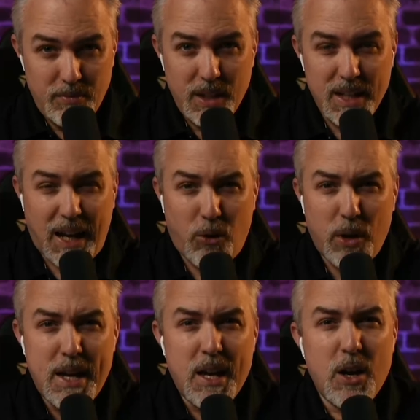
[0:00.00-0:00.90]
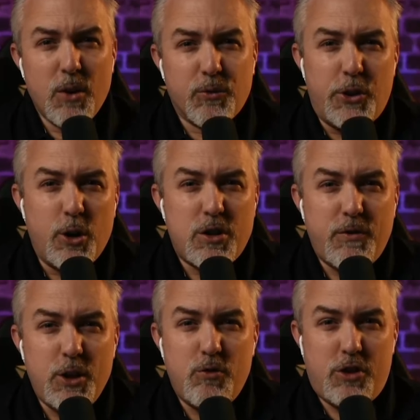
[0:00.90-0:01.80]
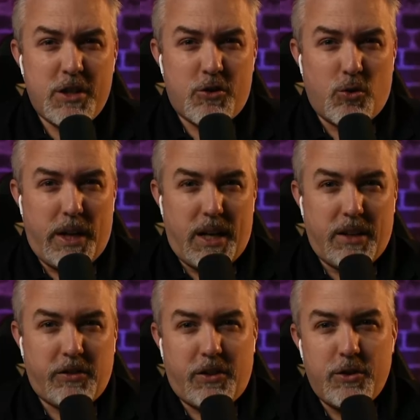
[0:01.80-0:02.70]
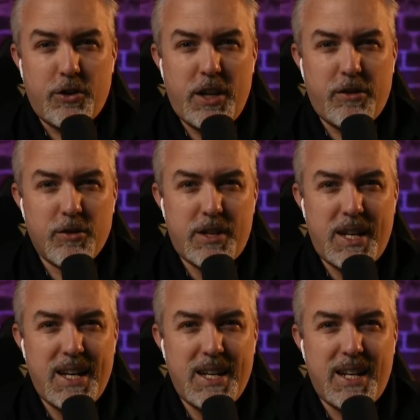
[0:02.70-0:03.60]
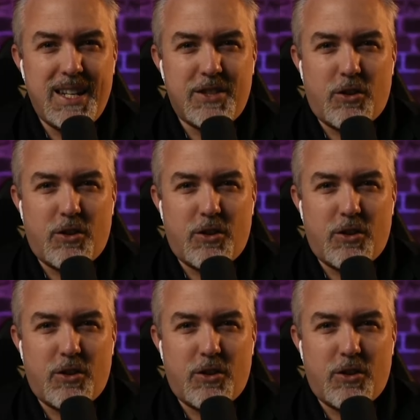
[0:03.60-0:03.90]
Now, for those of you just joining us, the Dirty13 is our